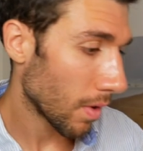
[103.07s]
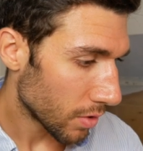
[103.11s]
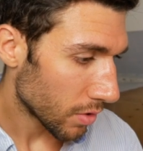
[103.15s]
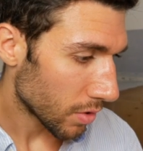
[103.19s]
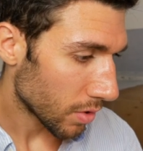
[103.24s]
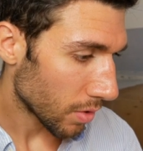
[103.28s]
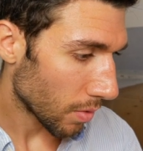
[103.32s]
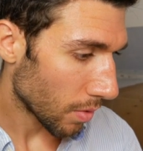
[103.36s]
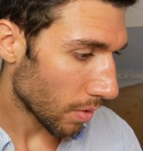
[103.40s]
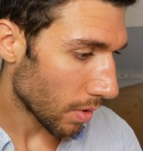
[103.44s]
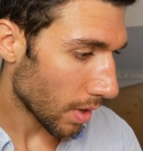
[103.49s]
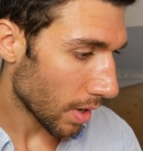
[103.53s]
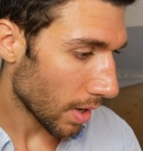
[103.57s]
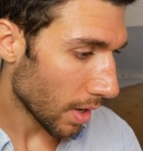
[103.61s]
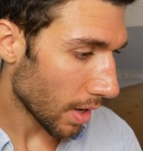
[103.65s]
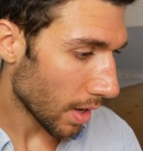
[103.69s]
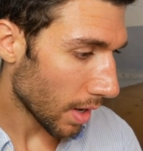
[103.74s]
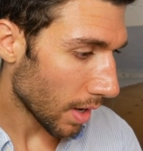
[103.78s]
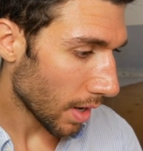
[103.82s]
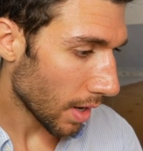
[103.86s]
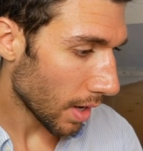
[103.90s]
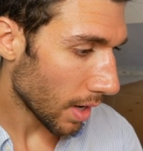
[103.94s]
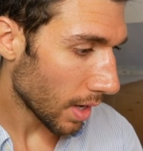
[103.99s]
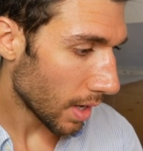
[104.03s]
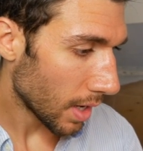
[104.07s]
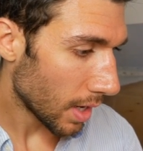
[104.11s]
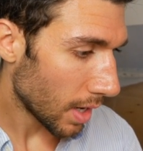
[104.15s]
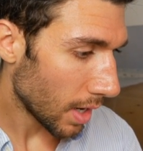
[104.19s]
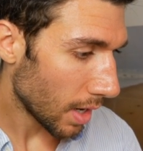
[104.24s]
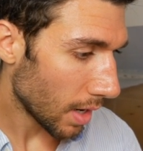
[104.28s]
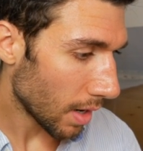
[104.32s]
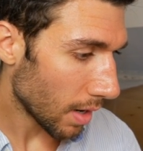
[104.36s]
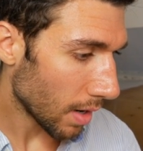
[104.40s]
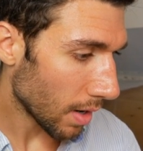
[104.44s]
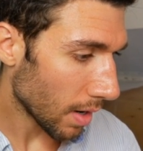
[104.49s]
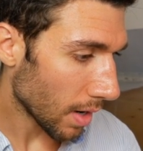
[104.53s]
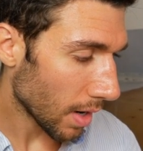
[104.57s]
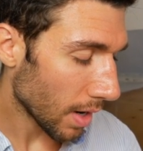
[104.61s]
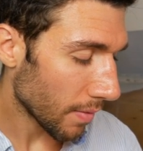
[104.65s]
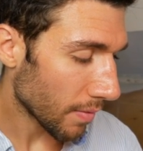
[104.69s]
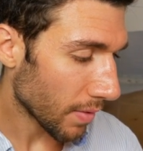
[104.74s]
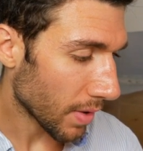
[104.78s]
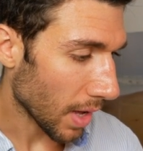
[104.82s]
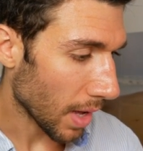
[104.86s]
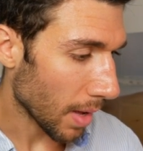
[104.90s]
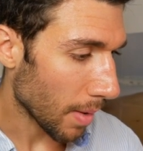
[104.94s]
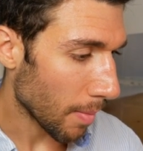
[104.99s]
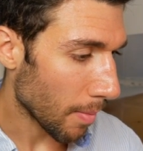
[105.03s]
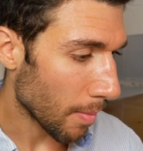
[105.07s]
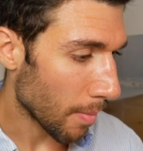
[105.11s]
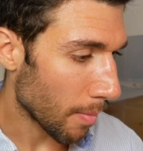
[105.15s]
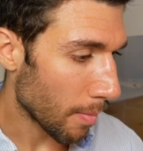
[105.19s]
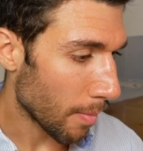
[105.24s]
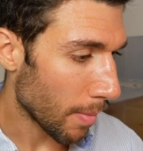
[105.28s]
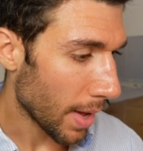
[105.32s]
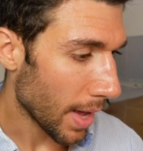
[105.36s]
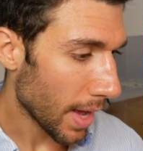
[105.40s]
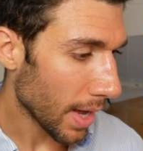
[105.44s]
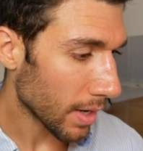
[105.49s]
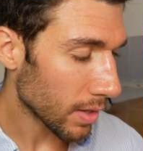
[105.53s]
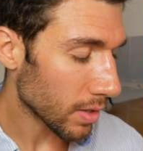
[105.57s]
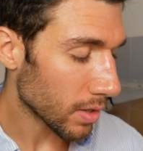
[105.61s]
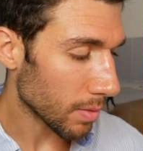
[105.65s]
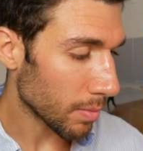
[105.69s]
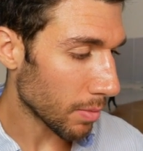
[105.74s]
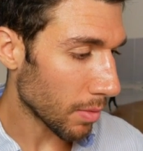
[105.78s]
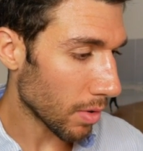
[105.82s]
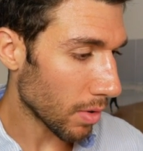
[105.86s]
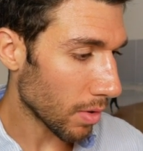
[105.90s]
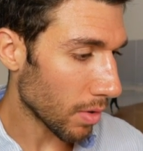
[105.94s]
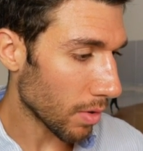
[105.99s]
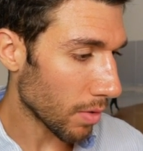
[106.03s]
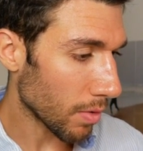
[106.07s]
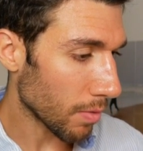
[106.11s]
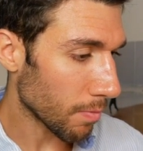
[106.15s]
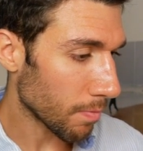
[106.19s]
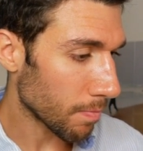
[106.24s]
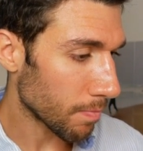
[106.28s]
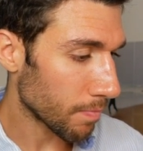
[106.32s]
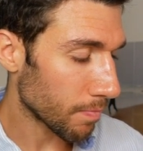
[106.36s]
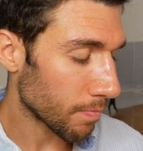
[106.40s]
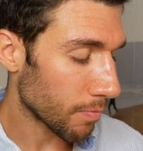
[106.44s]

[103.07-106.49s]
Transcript: So right here, I've got maximal